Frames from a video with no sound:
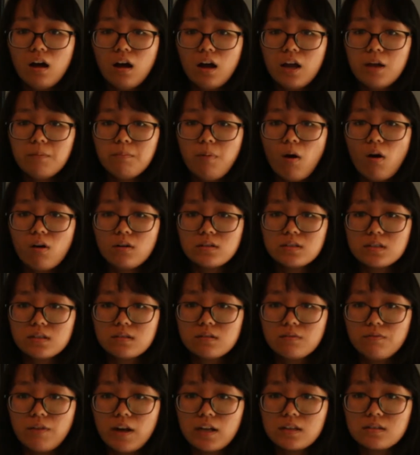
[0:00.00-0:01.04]

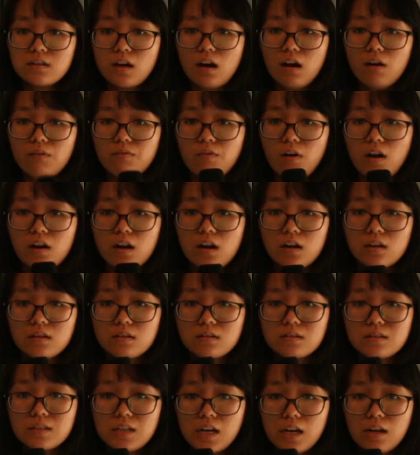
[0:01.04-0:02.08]
important factor for the
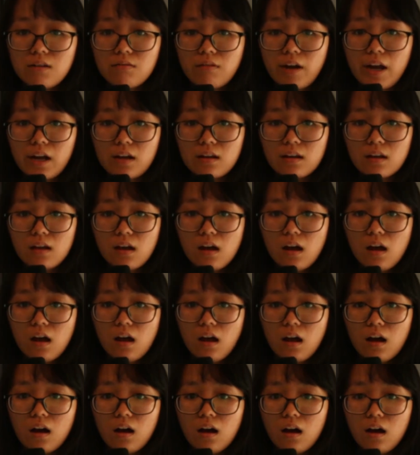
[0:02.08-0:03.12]
Treg,
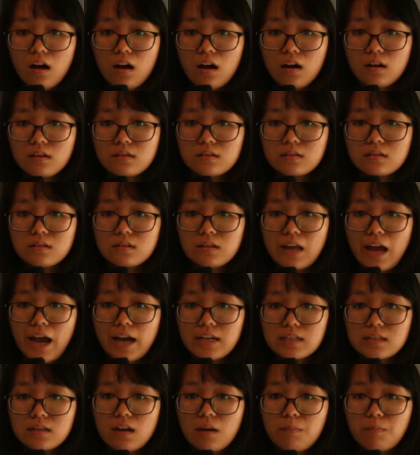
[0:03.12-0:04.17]

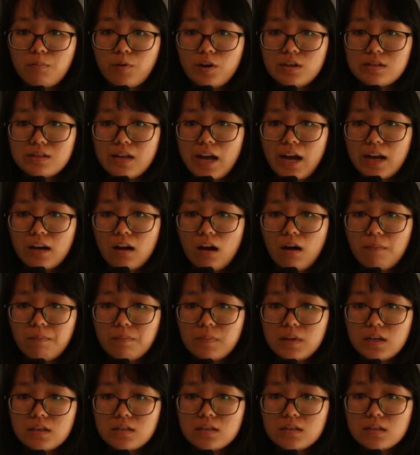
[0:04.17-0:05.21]
as the presence of
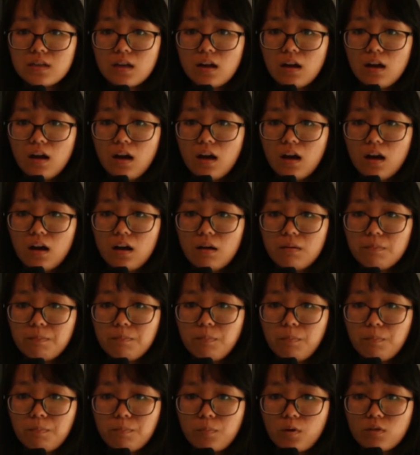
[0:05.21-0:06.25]
this
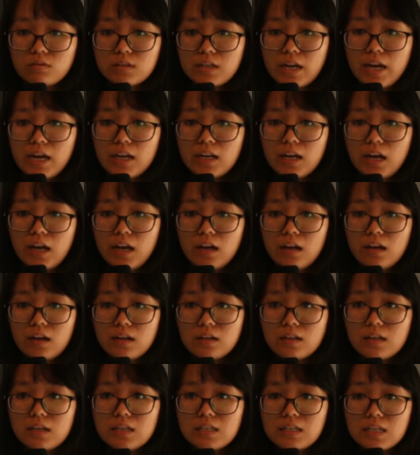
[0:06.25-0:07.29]
protein
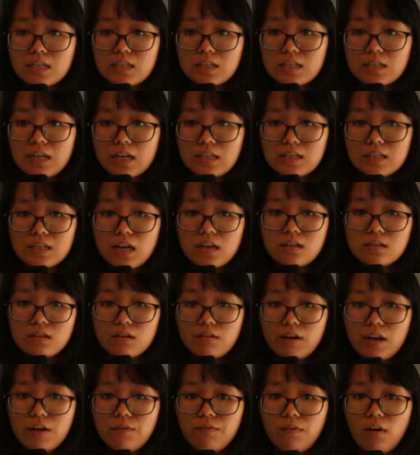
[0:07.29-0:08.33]
is
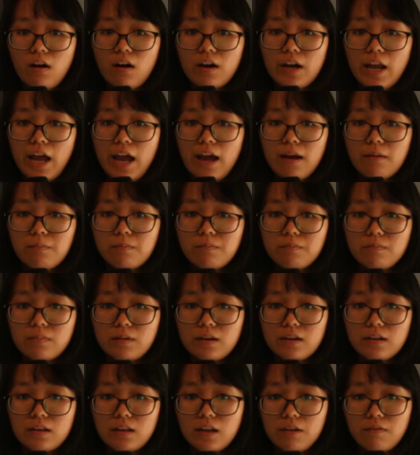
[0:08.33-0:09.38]
necessary for their
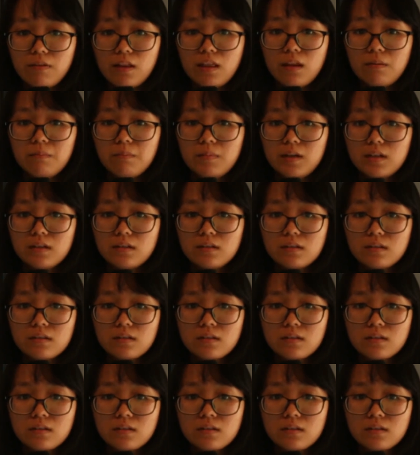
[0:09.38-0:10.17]
development.